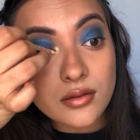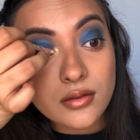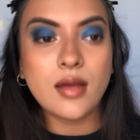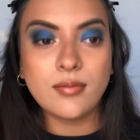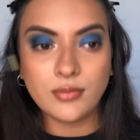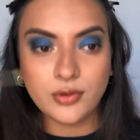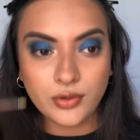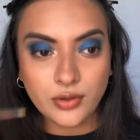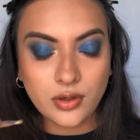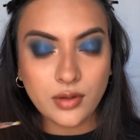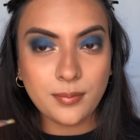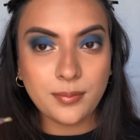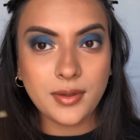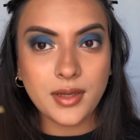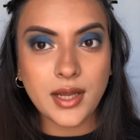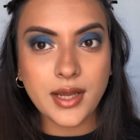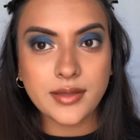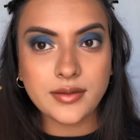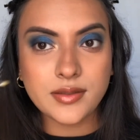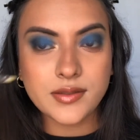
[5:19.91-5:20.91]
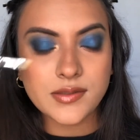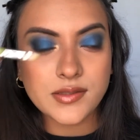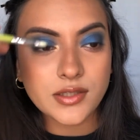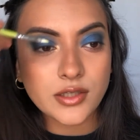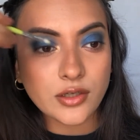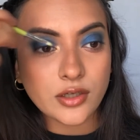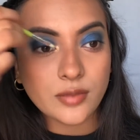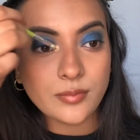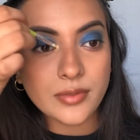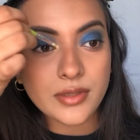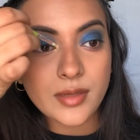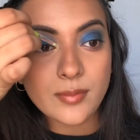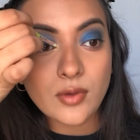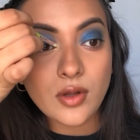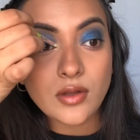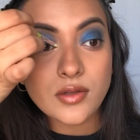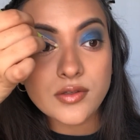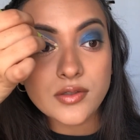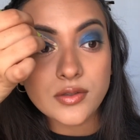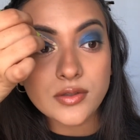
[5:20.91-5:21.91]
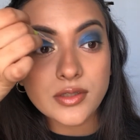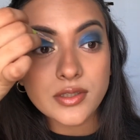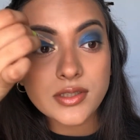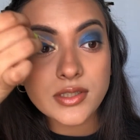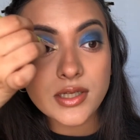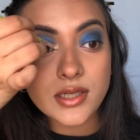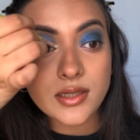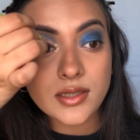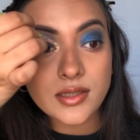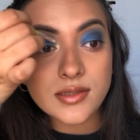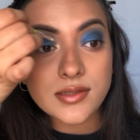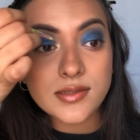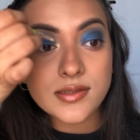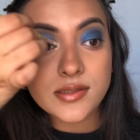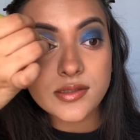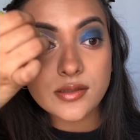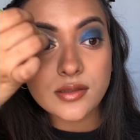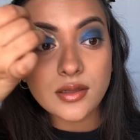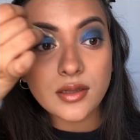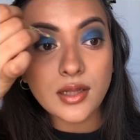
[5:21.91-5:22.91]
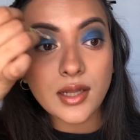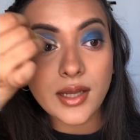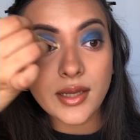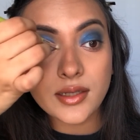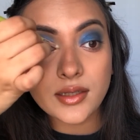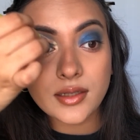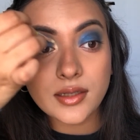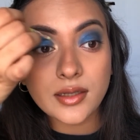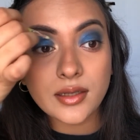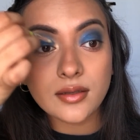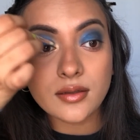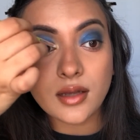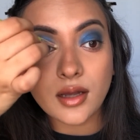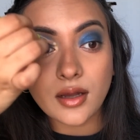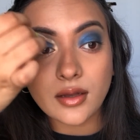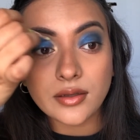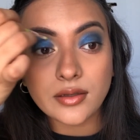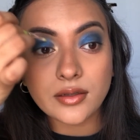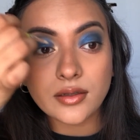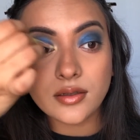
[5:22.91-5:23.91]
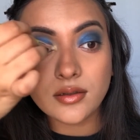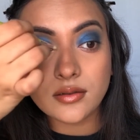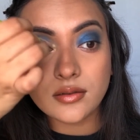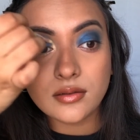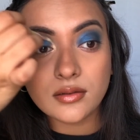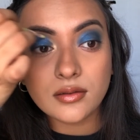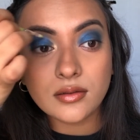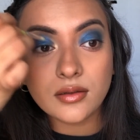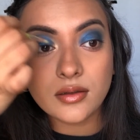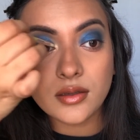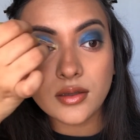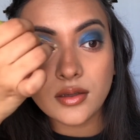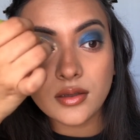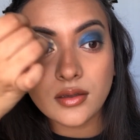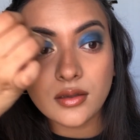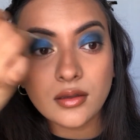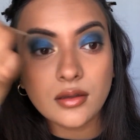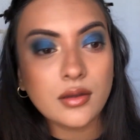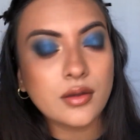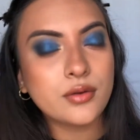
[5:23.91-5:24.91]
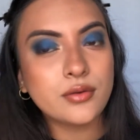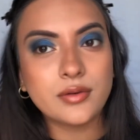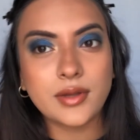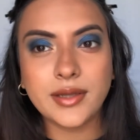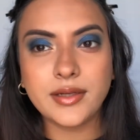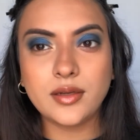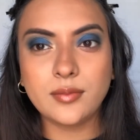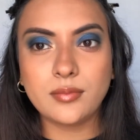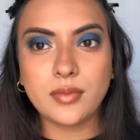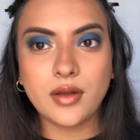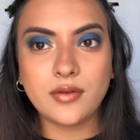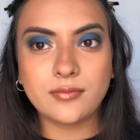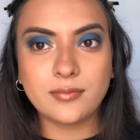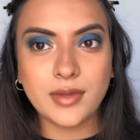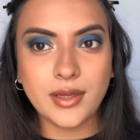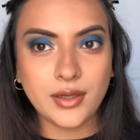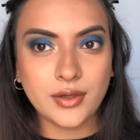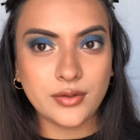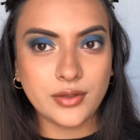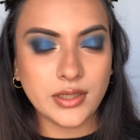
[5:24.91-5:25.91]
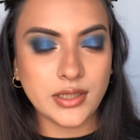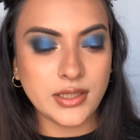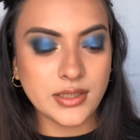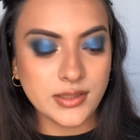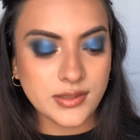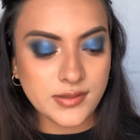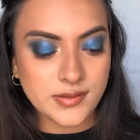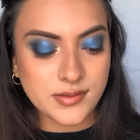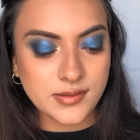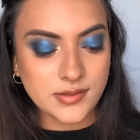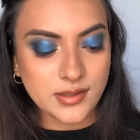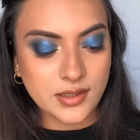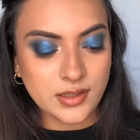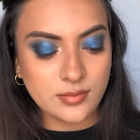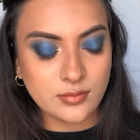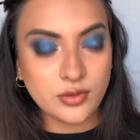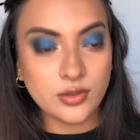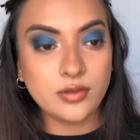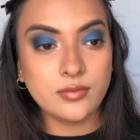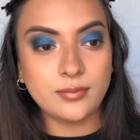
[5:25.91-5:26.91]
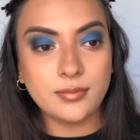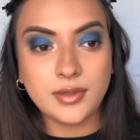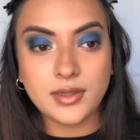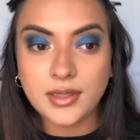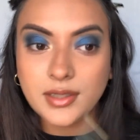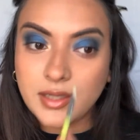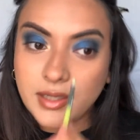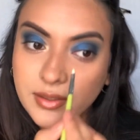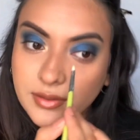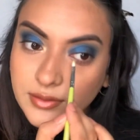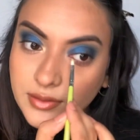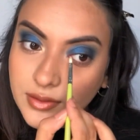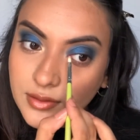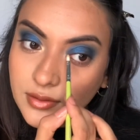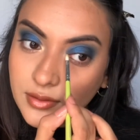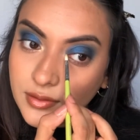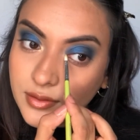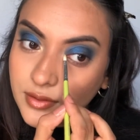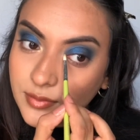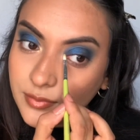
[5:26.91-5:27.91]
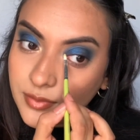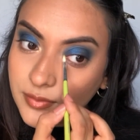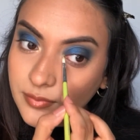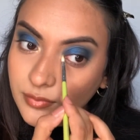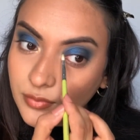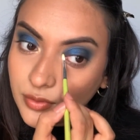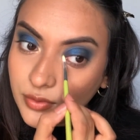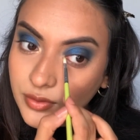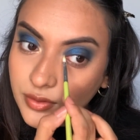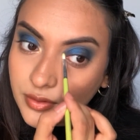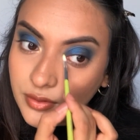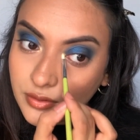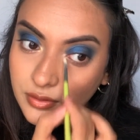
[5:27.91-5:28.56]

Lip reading: I'm going to apply this here, but I'm also going to take it slightly higher, right above my crease, and I'm going to blend it a little bit more.